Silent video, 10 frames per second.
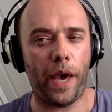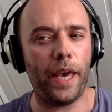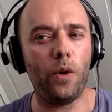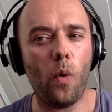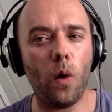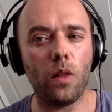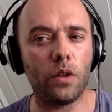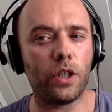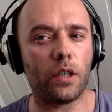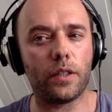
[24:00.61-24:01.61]
paywall
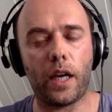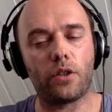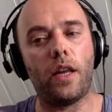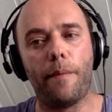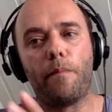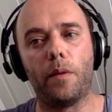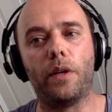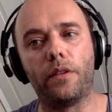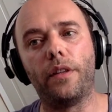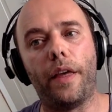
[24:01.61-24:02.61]
logic is actually
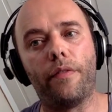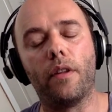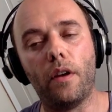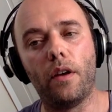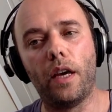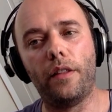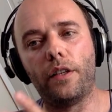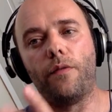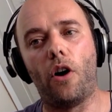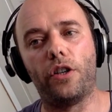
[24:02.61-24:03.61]
implemented in in
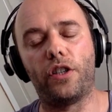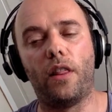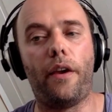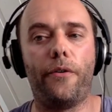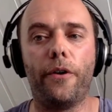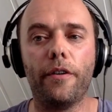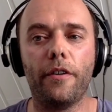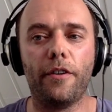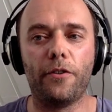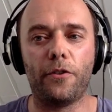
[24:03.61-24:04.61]
this varnish layer.
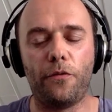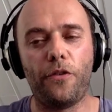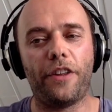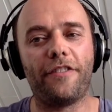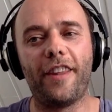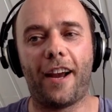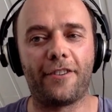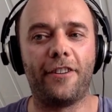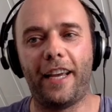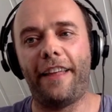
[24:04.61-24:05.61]
So it's written
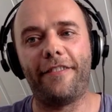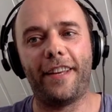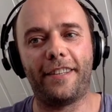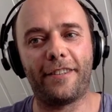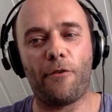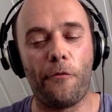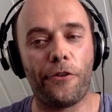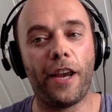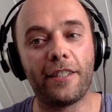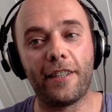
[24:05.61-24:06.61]
actually in this
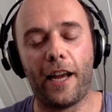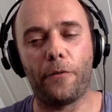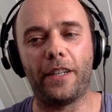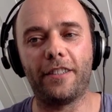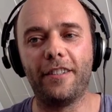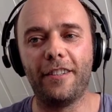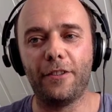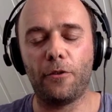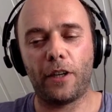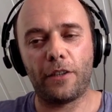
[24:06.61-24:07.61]
configuration language.
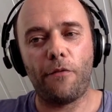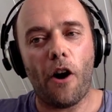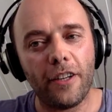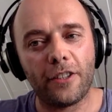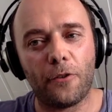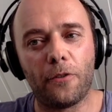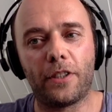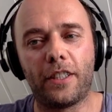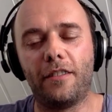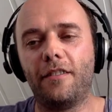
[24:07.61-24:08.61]
So actually Varnish sort of
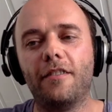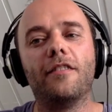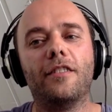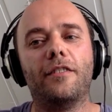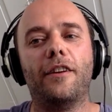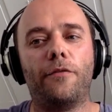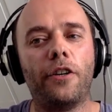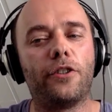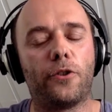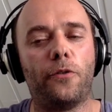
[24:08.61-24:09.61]
their
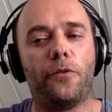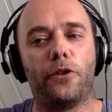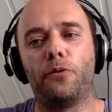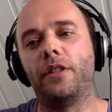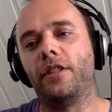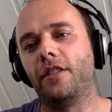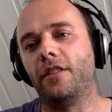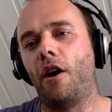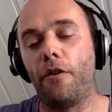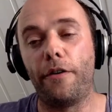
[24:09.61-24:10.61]
Varnish servers, which
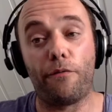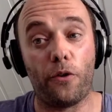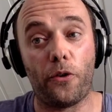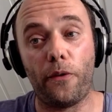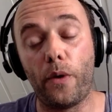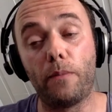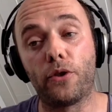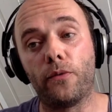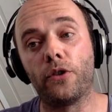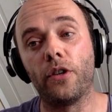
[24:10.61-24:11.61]
is are in front of the web
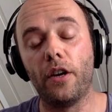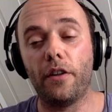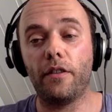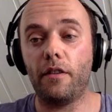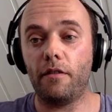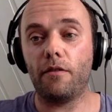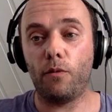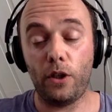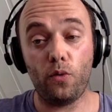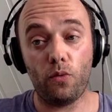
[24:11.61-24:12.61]
servers,
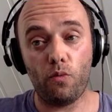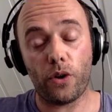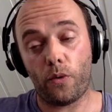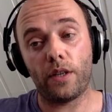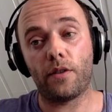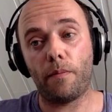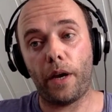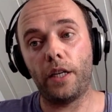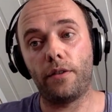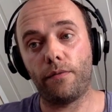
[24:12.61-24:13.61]
when you request a
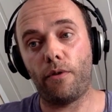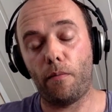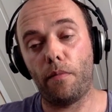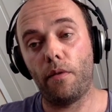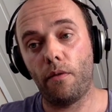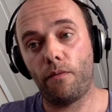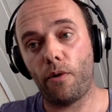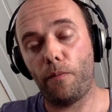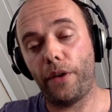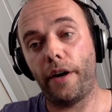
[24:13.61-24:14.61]
page from
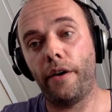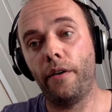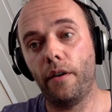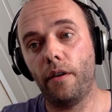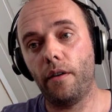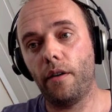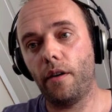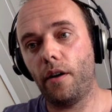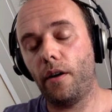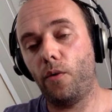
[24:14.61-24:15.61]
from their
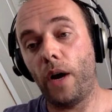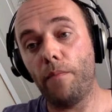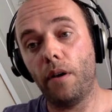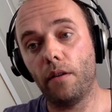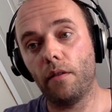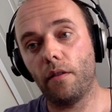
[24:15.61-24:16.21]
uh, web,